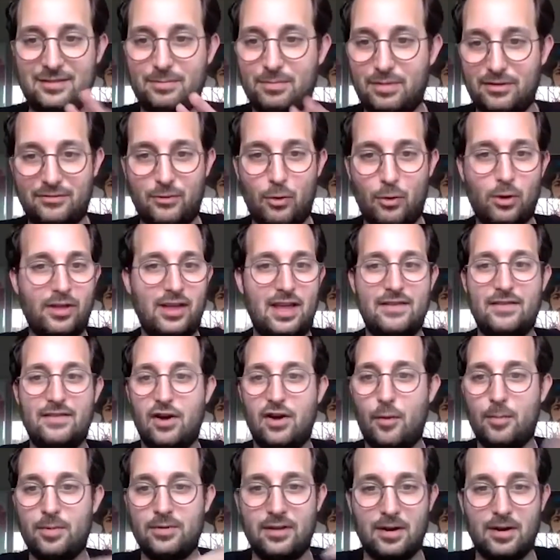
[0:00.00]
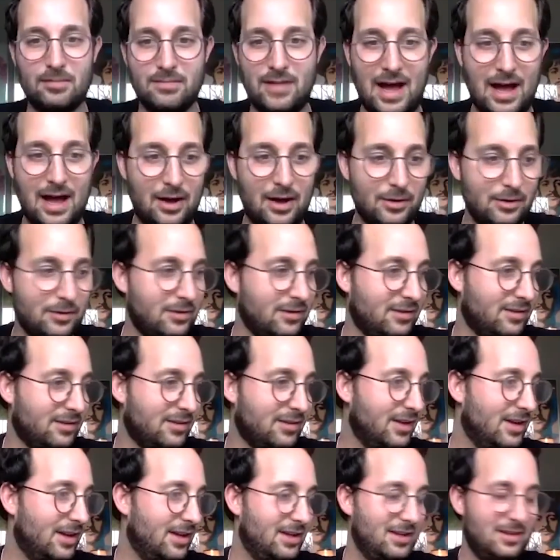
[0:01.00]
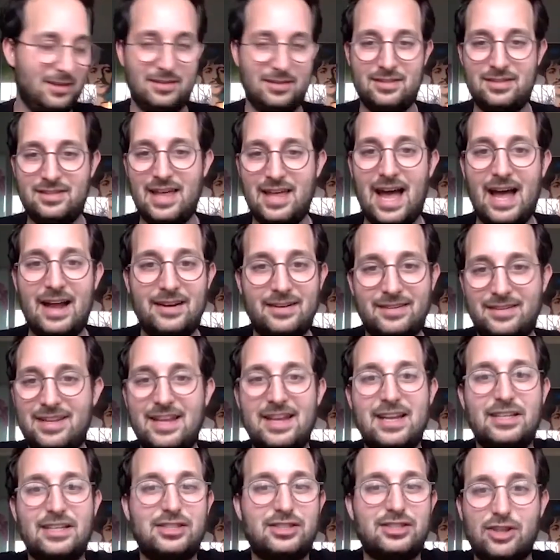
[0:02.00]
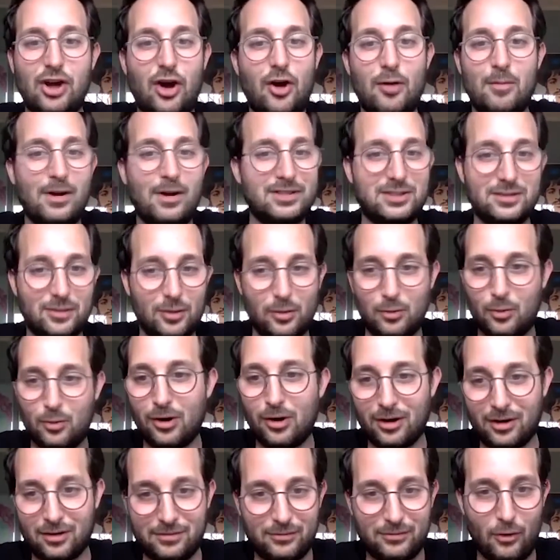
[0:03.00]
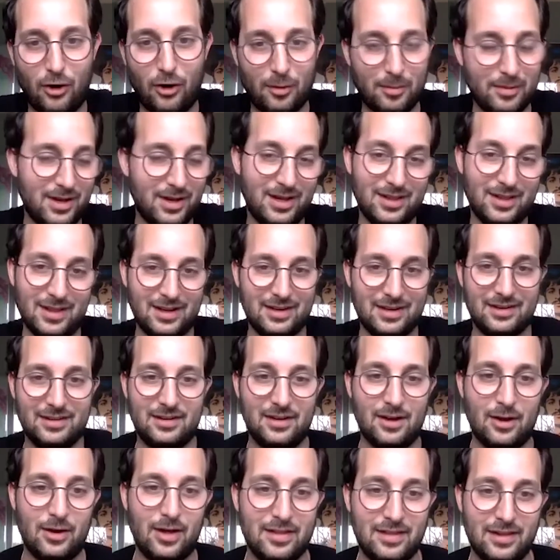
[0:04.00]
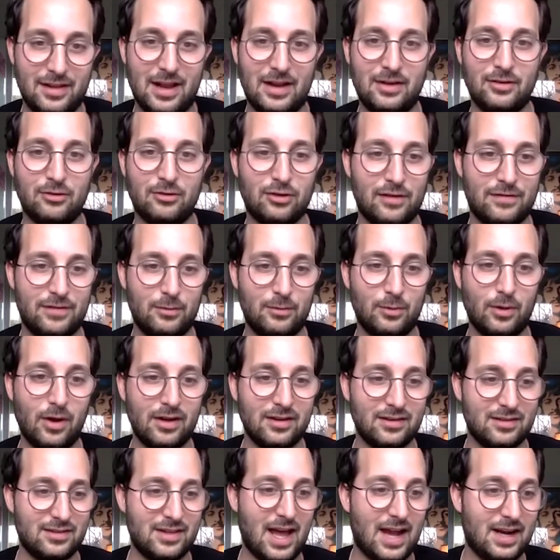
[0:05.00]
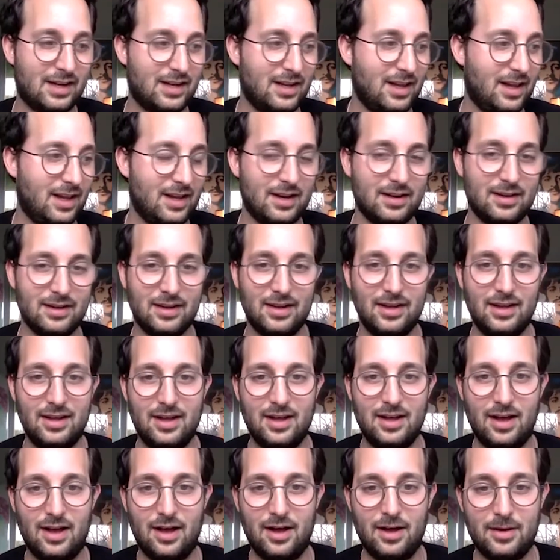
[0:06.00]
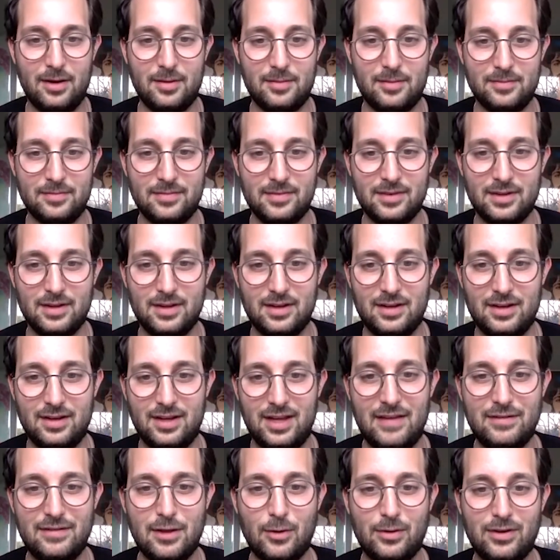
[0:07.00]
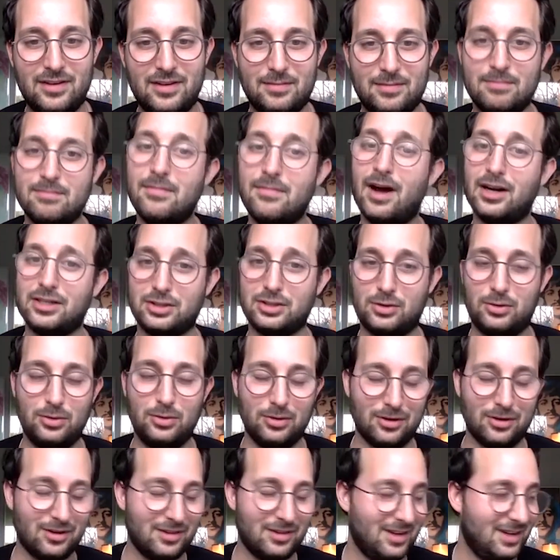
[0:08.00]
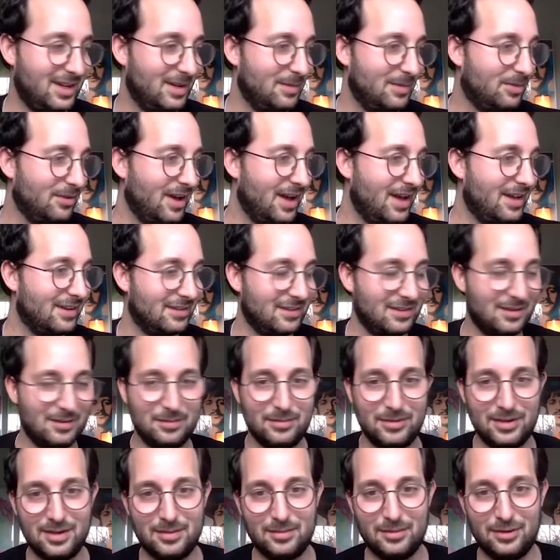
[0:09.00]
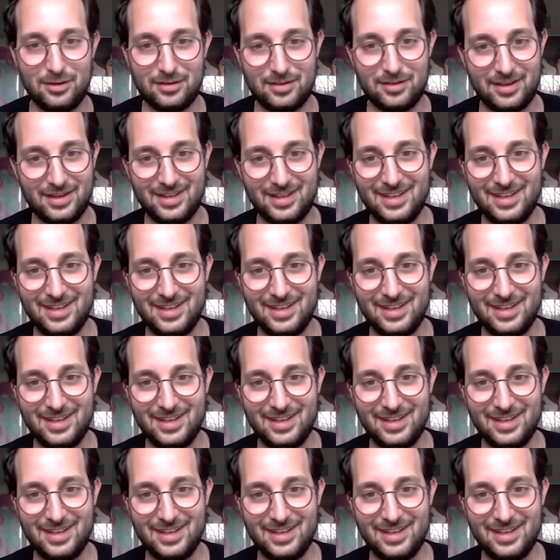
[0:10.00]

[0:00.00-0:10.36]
before they even opened their mouths, that did it so much of the work for me that, you know, and Griffin was that kid. Even though he's much cooler than he plays in the movie.